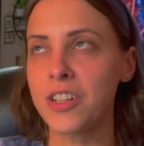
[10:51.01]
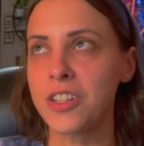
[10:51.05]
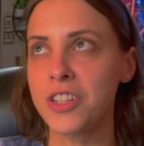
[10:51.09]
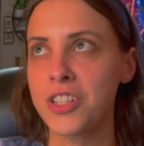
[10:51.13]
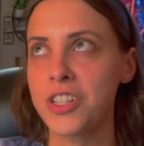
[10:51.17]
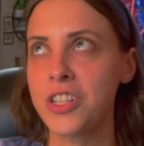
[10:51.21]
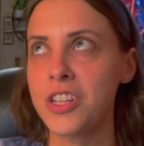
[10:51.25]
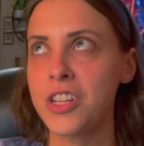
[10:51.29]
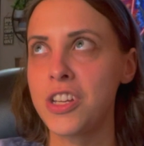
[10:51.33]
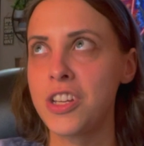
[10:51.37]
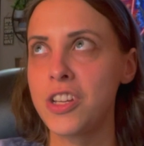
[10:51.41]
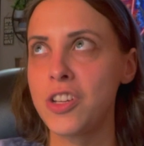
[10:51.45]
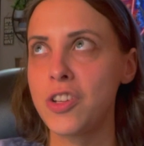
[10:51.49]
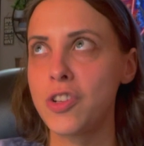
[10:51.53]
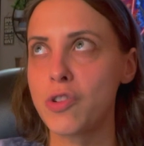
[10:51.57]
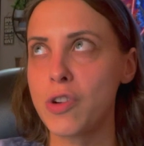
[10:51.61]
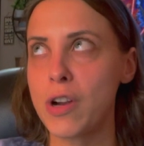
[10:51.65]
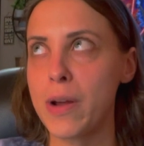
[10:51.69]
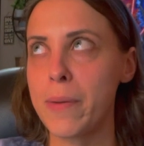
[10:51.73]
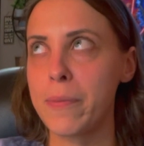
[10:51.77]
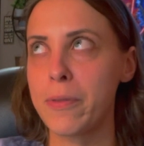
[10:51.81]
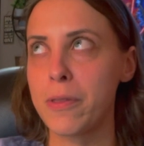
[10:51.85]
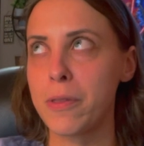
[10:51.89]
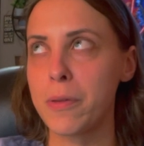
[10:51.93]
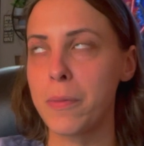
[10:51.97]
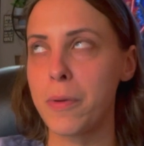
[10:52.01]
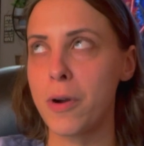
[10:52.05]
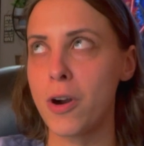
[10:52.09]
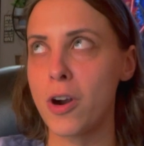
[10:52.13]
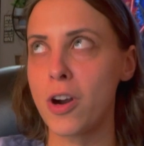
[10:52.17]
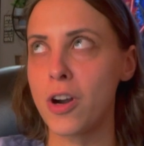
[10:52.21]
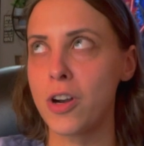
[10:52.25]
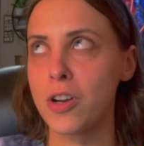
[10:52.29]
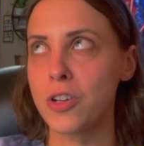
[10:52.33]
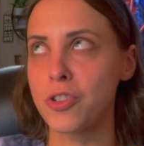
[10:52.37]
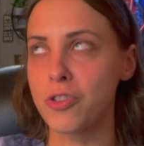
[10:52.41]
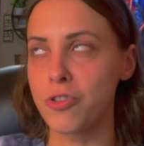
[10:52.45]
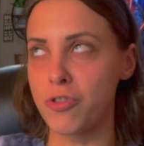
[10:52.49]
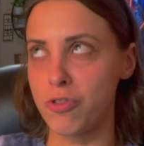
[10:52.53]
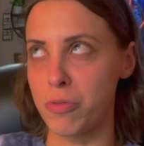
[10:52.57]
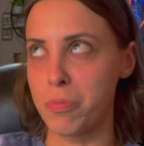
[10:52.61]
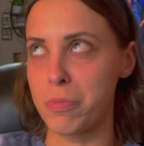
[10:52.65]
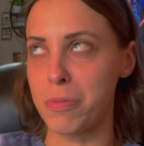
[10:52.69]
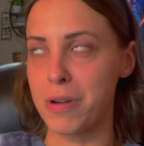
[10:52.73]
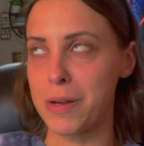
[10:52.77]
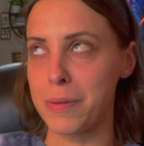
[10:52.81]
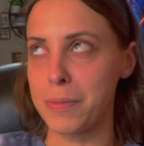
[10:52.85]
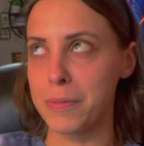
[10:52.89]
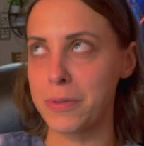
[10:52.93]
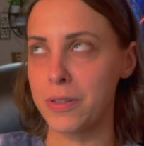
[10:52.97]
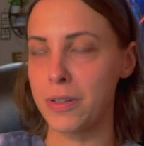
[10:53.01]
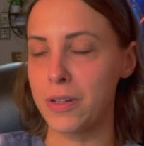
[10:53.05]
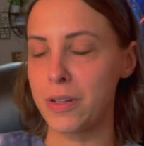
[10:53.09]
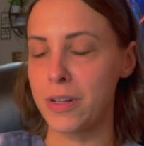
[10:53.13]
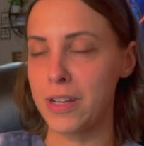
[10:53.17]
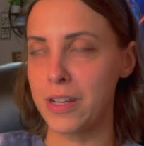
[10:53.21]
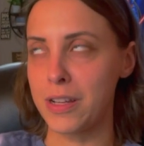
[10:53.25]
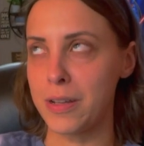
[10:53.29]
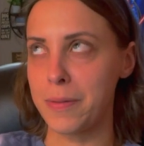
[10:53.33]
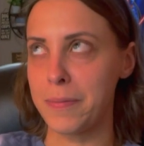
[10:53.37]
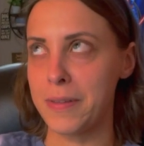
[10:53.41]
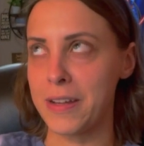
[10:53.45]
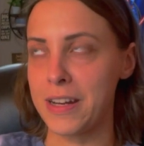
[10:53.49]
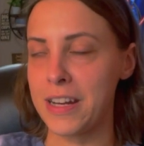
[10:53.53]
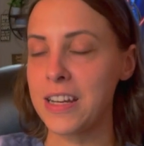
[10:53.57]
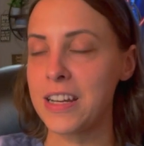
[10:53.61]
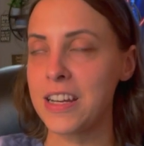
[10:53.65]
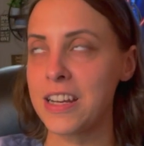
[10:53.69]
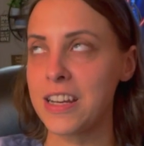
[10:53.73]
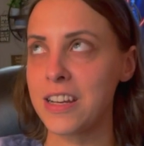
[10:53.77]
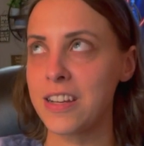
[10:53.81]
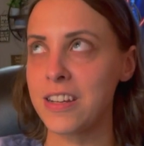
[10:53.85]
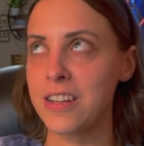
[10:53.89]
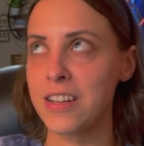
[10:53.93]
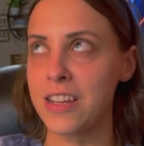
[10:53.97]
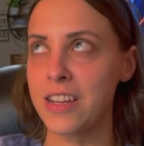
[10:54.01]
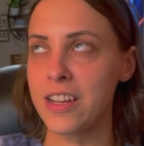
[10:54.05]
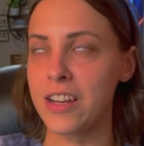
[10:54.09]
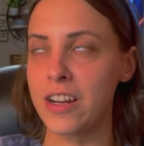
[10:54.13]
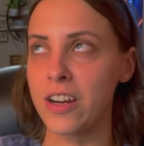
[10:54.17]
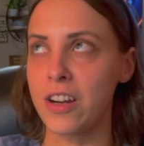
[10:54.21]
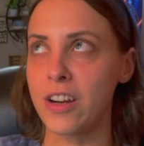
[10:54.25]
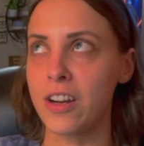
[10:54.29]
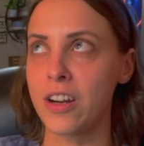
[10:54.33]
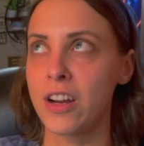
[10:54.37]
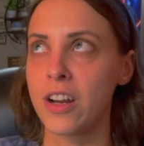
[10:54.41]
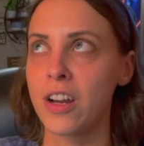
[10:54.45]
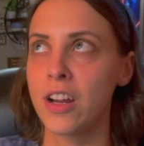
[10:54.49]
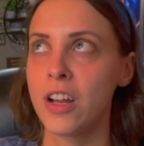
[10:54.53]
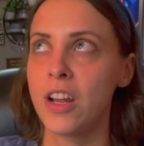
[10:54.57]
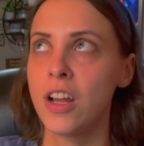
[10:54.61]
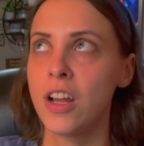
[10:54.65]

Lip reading: She dropped some hard truth bombs on him that he needed to hear.